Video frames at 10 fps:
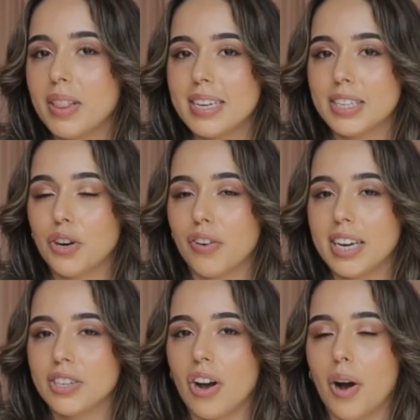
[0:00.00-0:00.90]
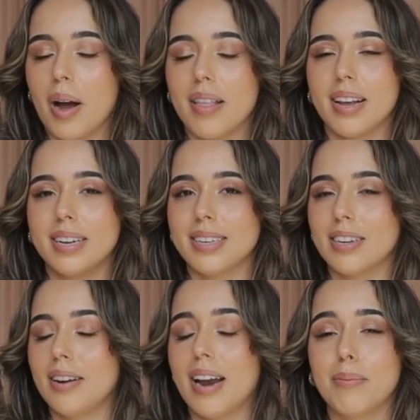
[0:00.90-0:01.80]
with this green top, I think is
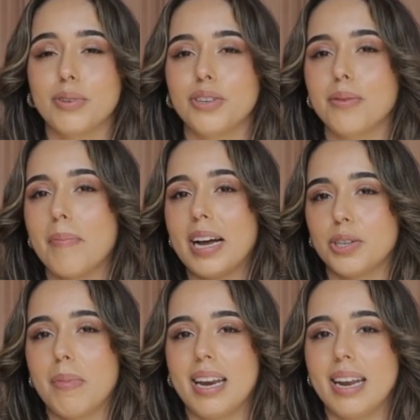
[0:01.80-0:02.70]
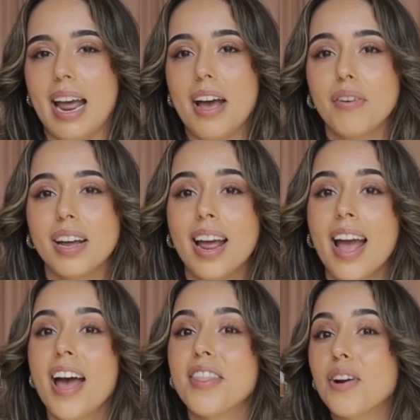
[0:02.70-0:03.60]
an absolute match made in heaven.
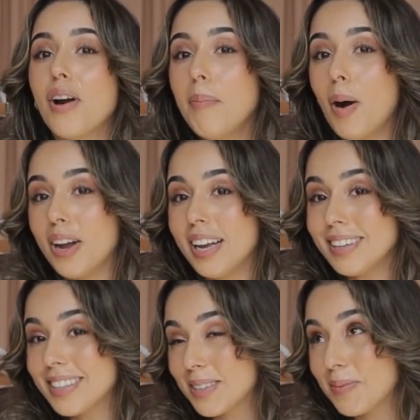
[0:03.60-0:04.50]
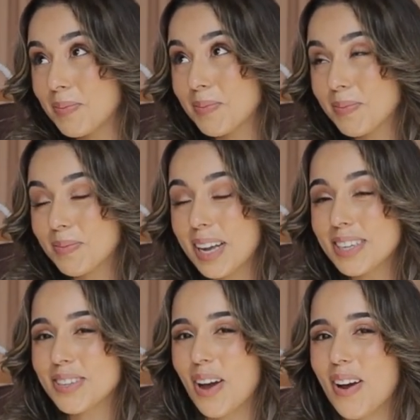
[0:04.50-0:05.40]
There are pockets
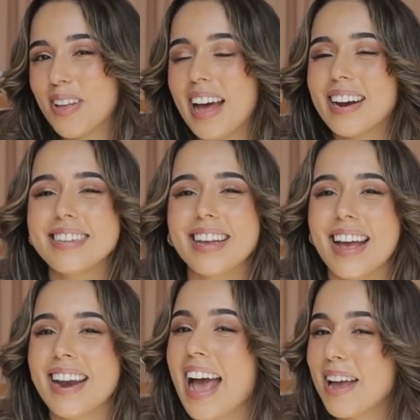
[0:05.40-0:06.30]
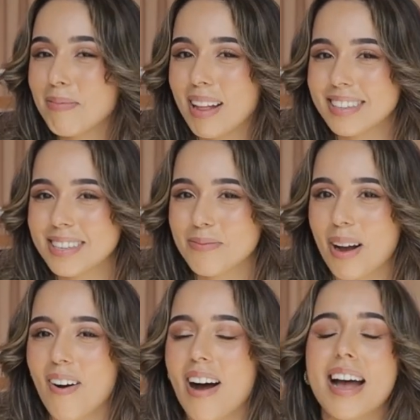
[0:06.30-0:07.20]
so that is an A plus as
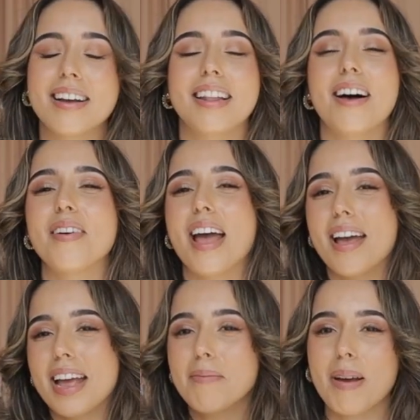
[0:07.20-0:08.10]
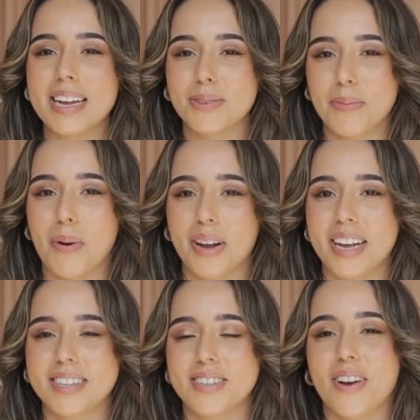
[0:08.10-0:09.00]
well. I love any pants with
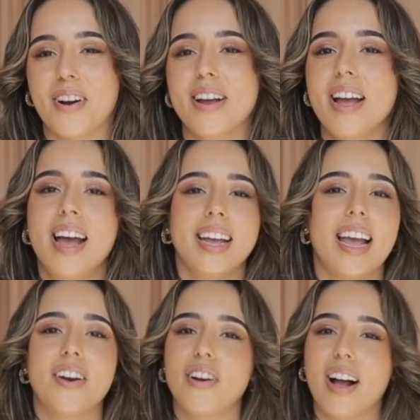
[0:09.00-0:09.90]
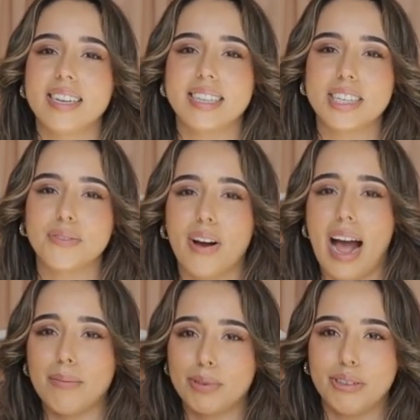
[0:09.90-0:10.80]
pockets. So yeah, no guys, these were
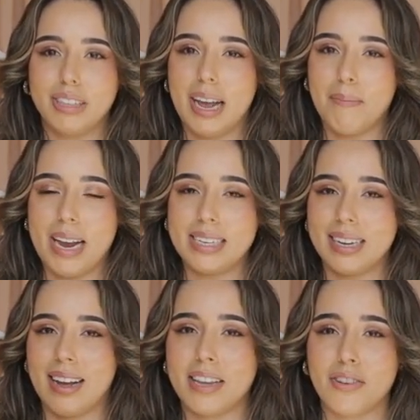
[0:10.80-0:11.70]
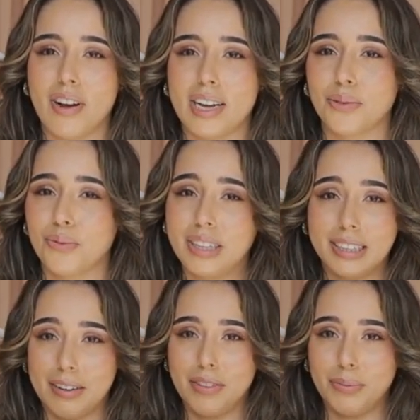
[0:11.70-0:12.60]
absolutely amazing. I think you guys will
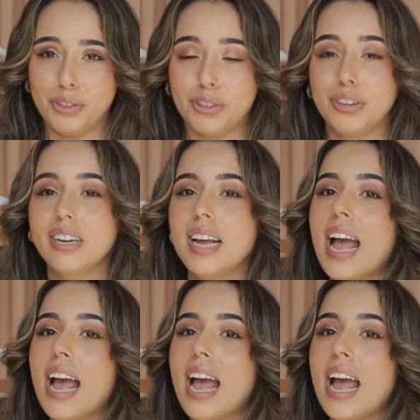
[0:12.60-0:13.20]
really love them too.